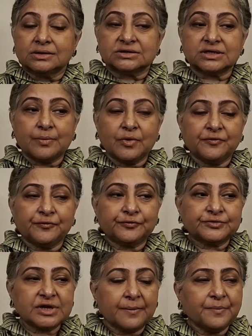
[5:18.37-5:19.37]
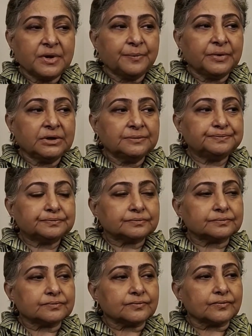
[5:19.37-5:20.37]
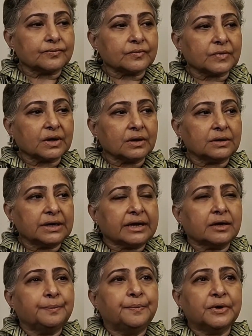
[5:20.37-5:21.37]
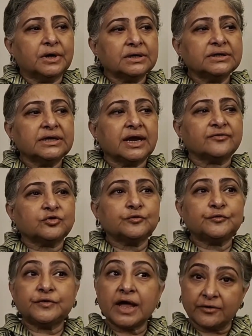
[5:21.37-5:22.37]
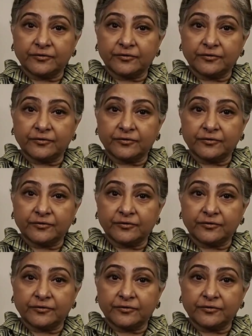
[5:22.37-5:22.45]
Some people Like a bird, they love to fly.